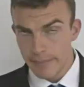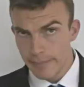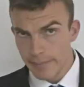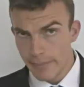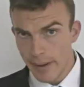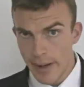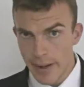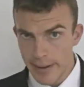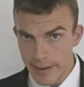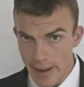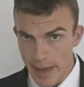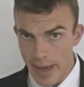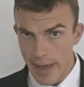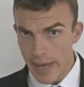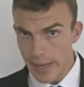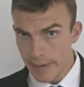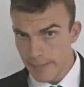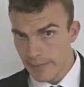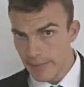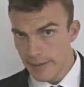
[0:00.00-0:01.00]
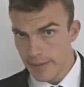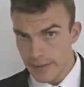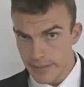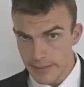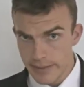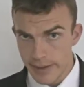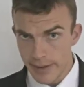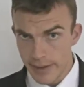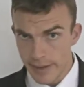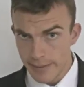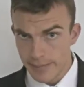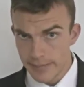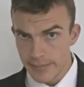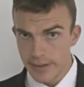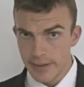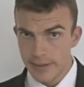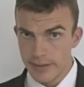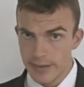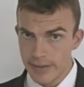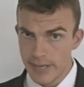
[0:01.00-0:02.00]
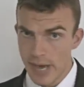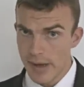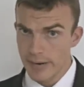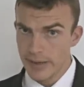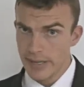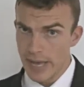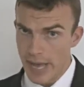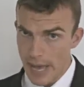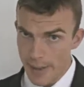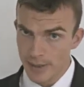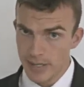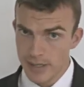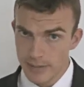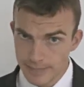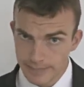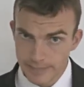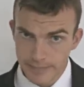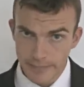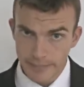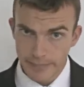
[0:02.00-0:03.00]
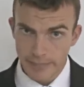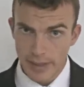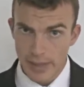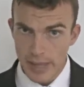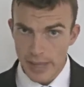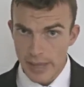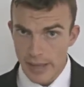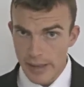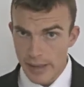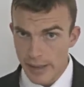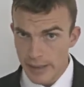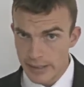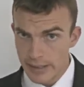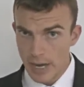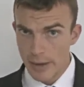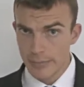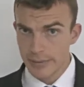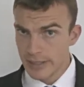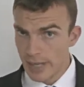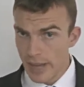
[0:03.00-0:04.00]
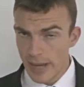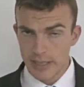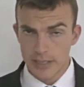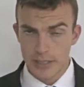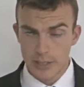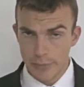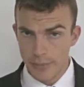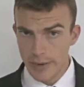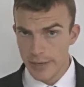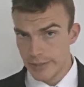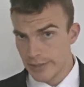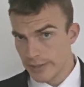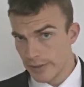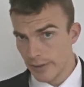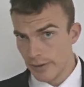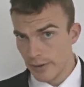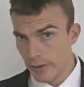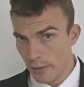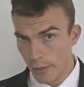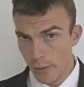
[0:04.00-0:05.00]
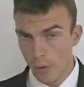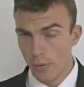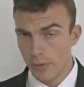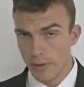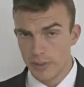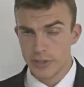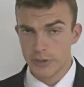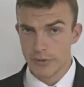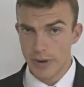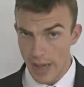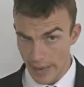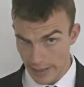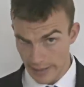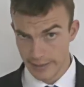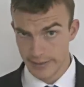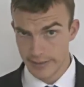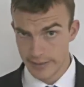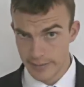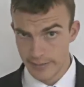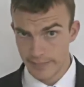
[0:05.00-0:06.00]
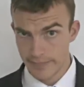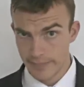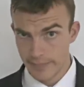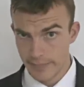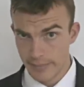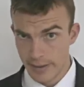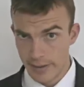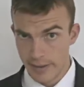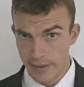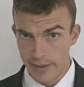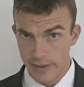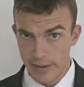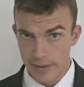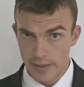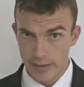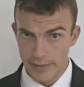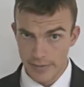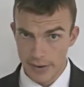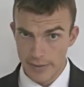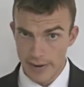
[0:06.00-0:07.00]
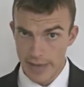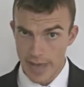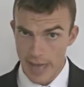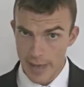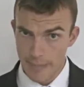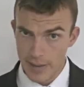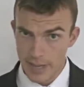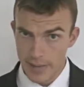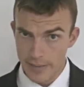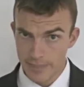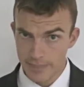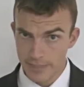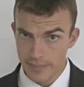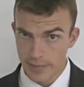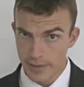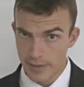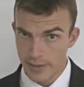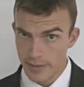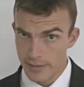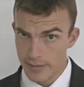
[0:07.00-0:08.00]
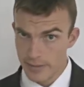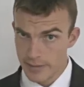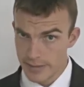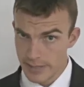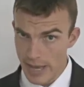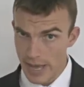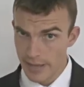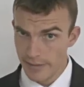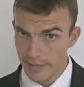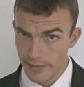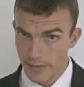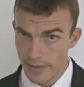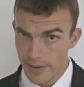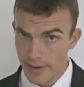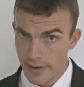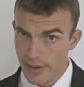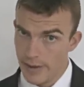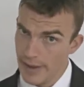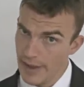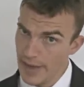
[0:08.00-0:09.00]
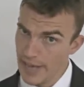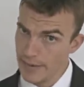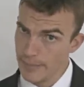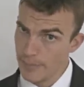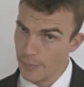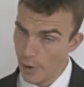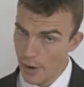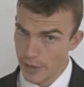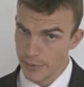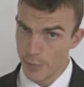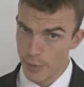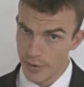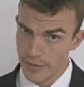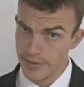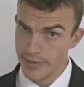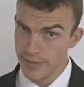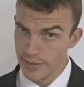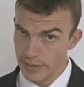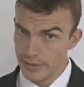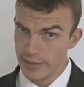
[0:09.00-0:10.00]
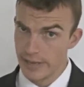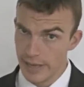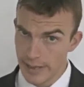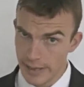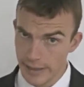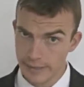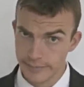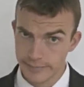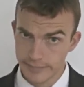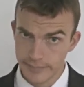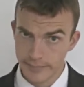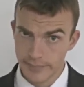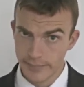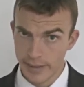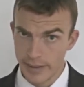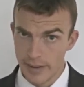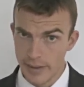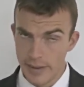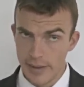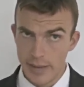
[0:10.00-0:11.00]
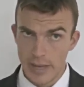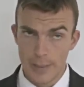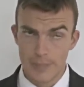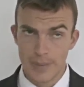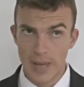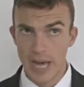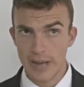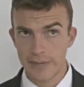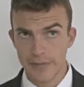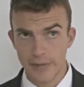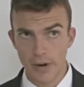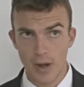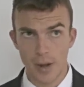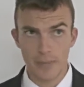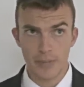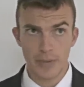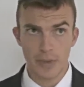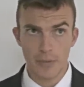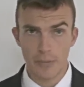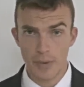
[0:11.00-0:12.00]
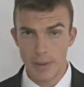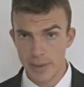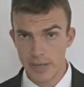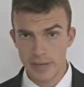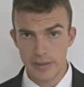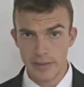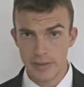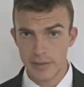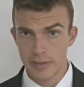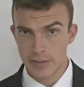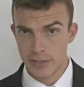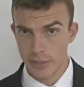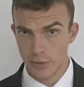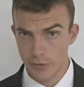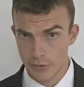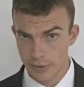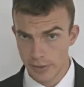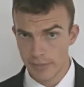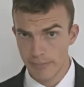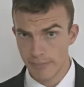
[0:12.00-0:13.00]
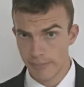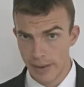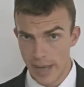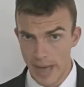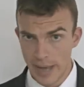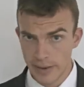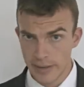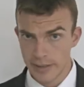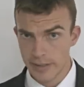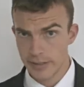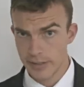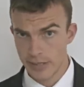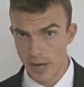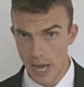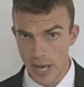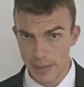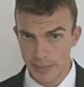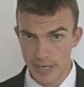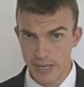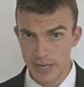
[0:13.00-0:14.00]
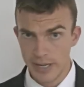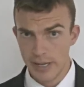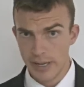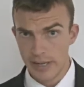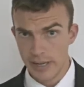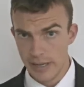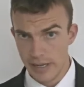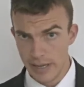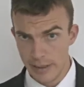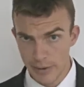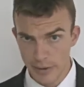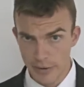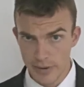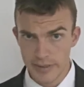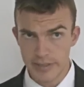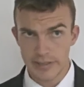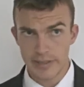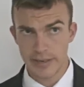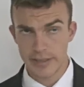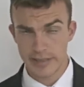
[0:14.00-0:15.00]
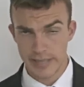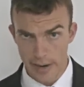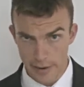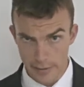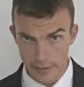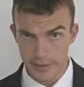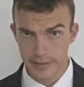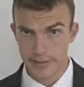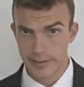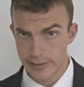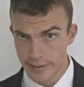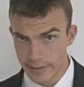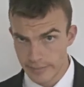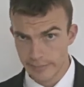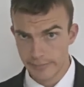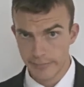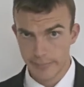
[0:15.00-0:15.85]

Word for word: My name is Tony Abbott, and I would like to wish all Australians a very happy, safe, and prosperous new year, apart from women, children, black, Chinamen, immigrants, and terrorists.